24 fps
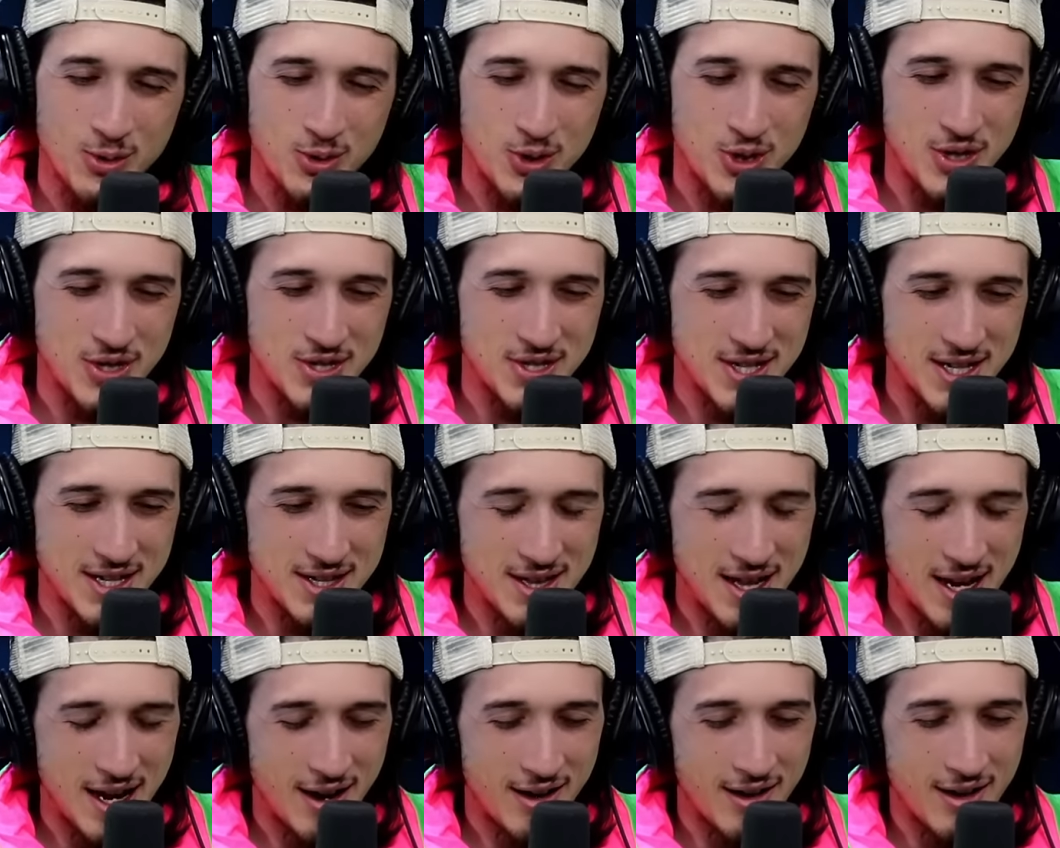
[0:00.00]
she's sitting
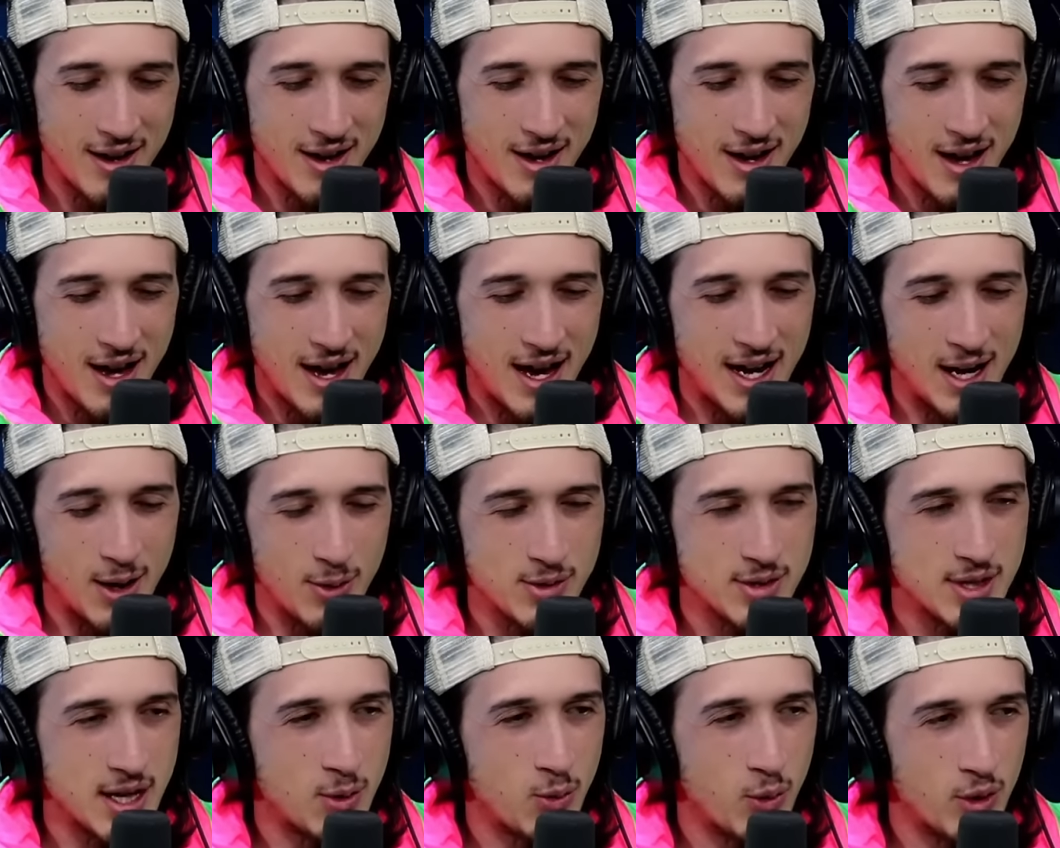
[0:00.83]
there. And I
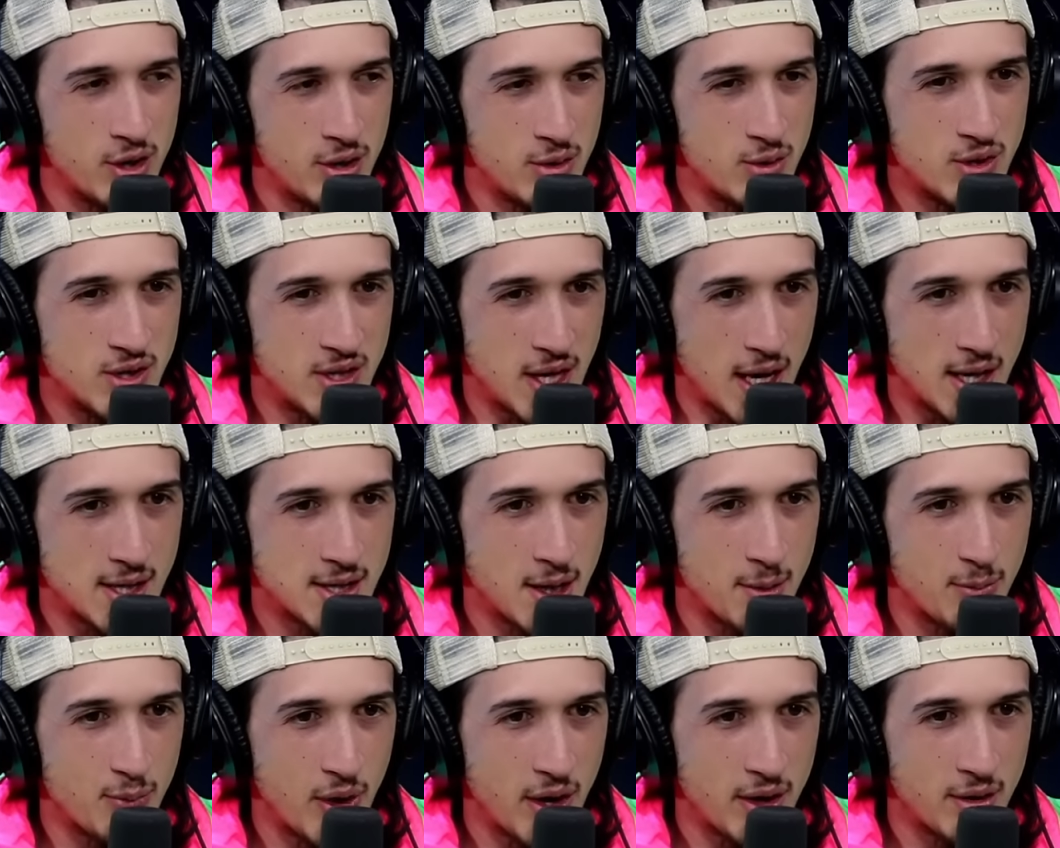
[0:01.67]
was like, Will you say
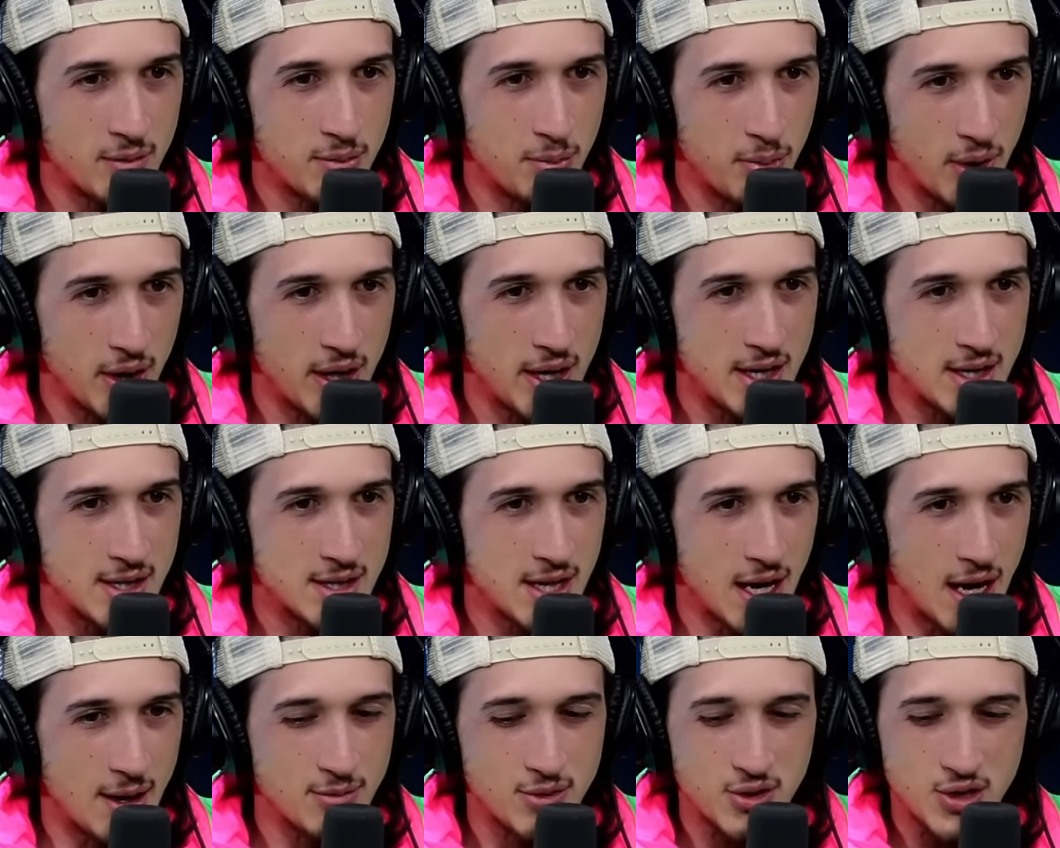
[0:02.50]
something, please?
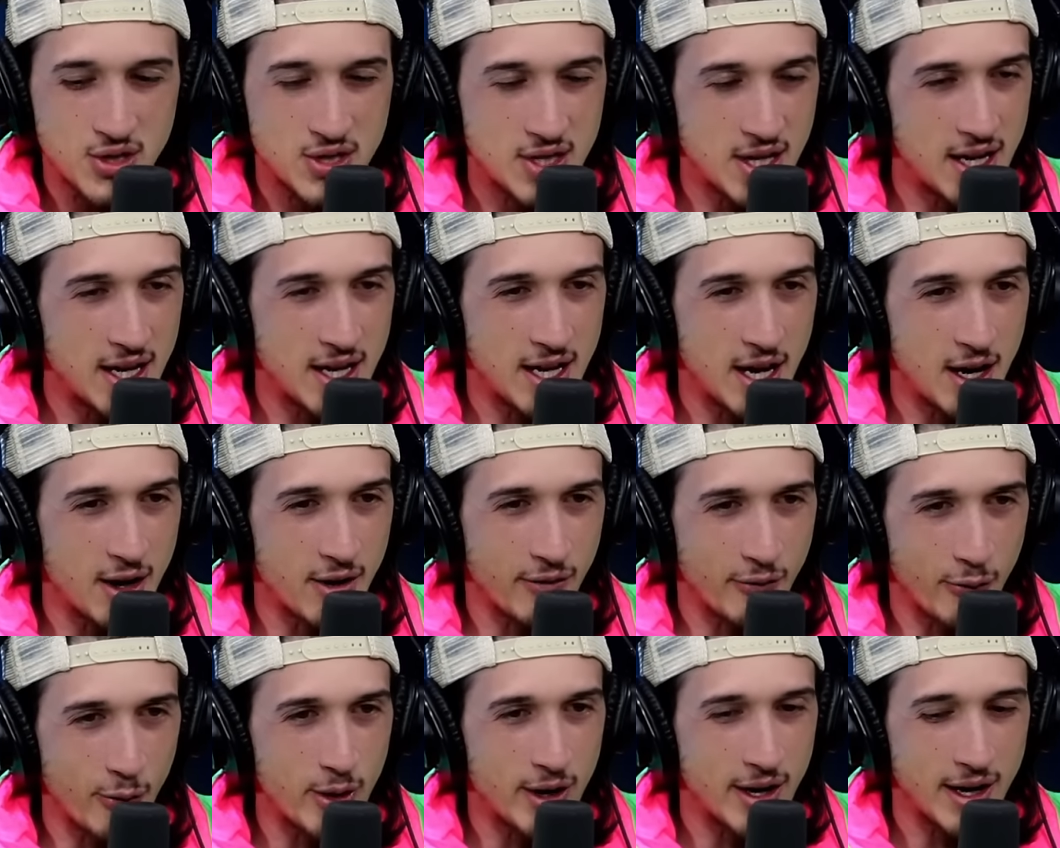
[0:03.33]
I'm just sitting here
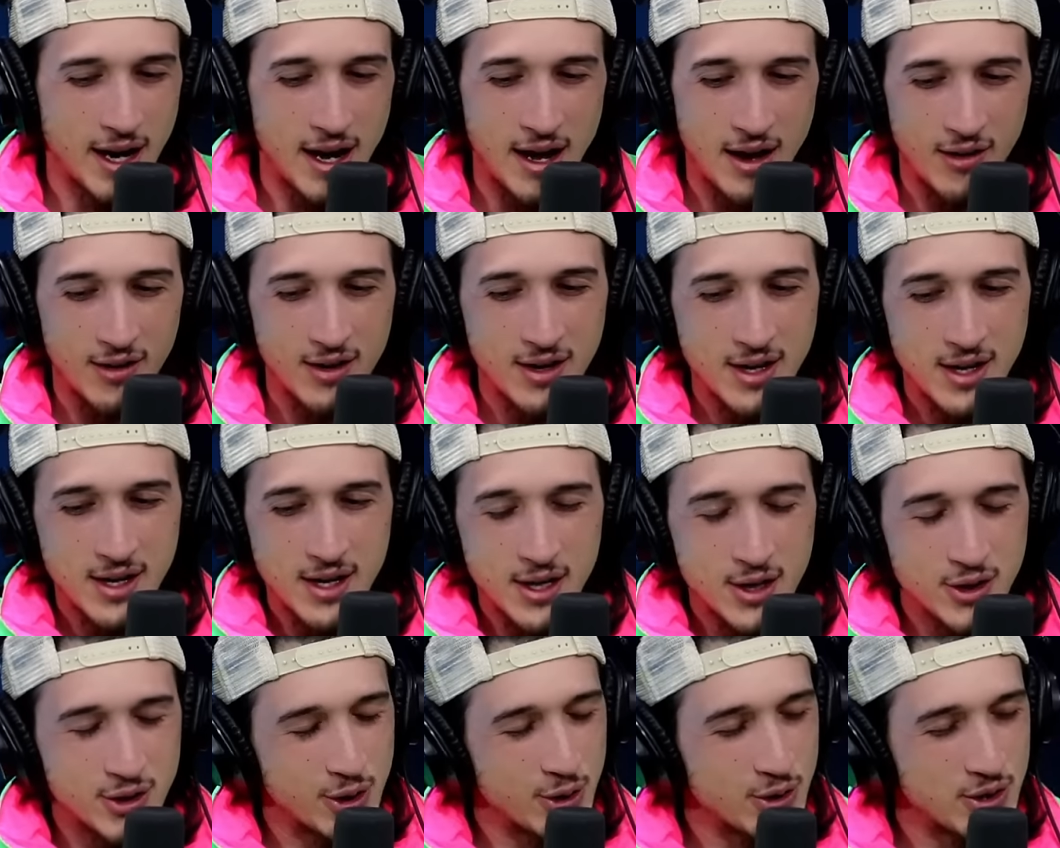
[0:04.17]
freaking out.
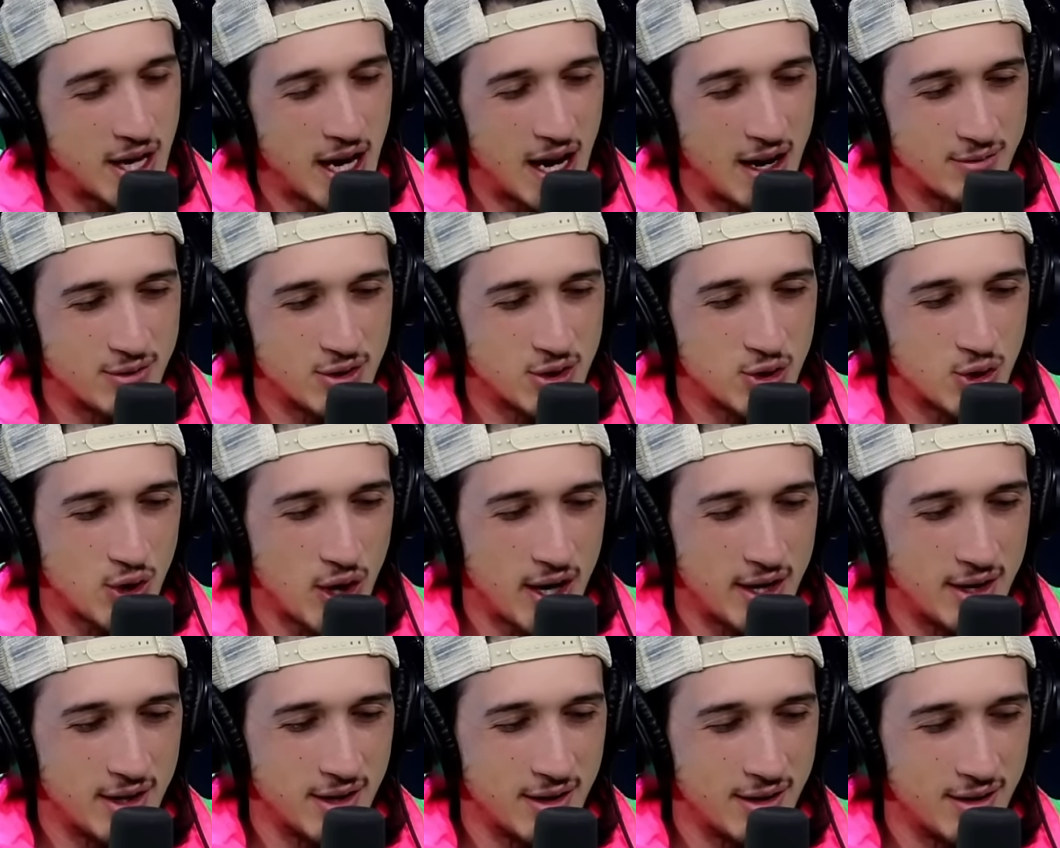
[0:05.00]
She goes, Yeah, I'm just
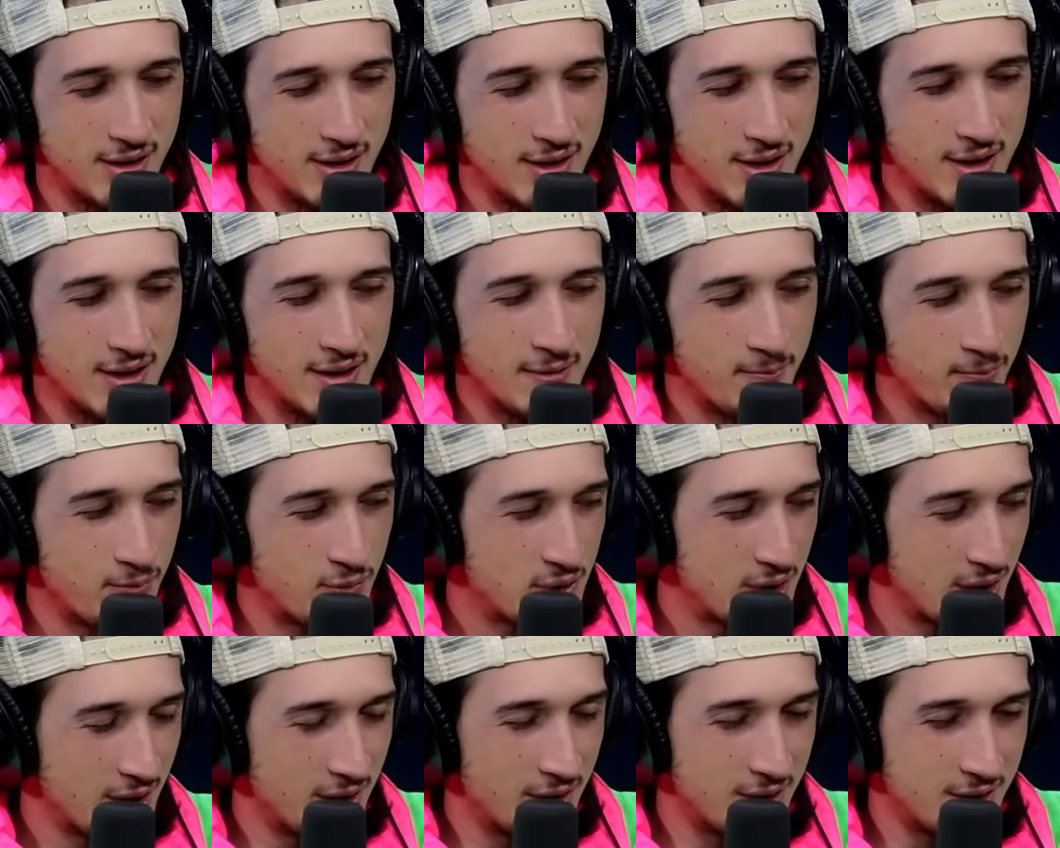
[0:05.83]
trying to
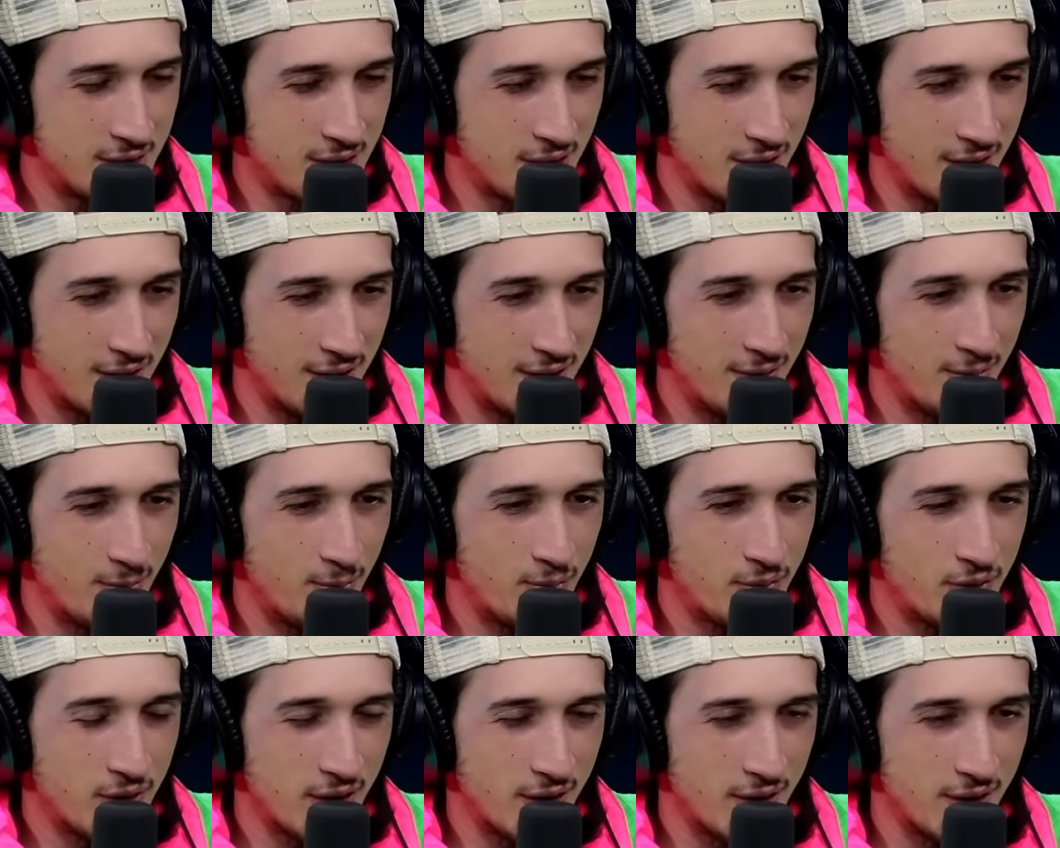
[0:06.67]
to to
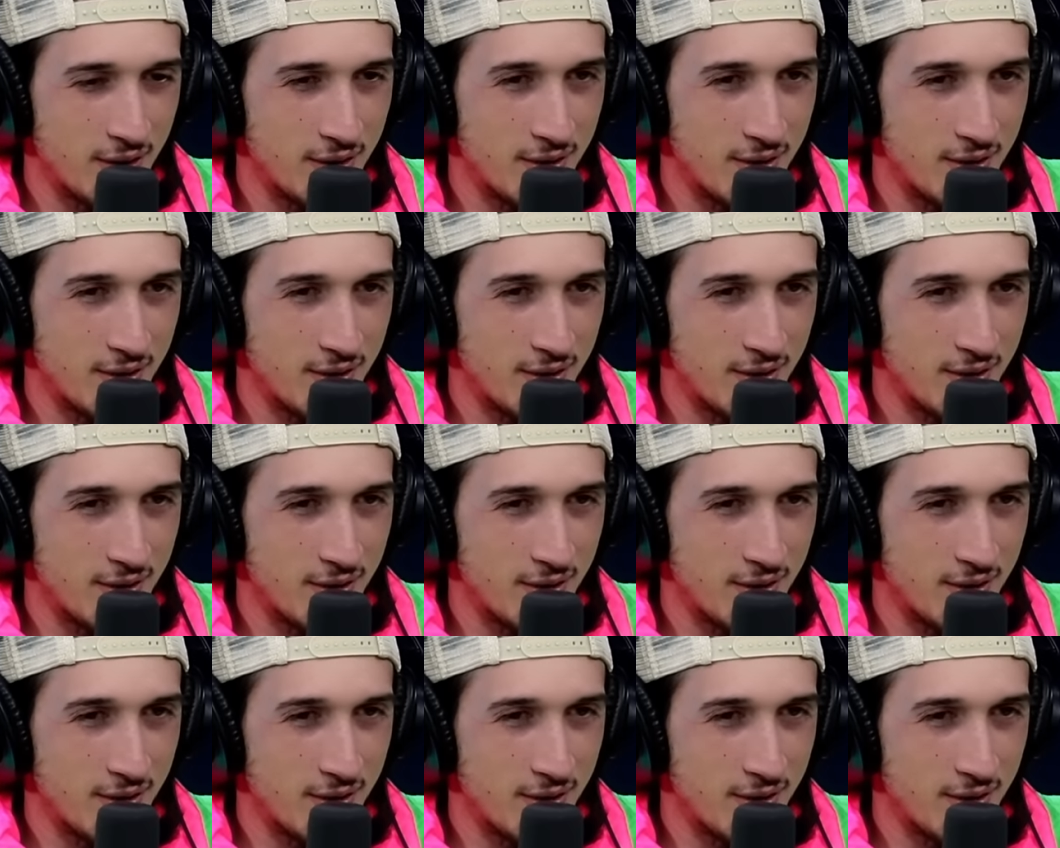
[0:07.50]
get to, my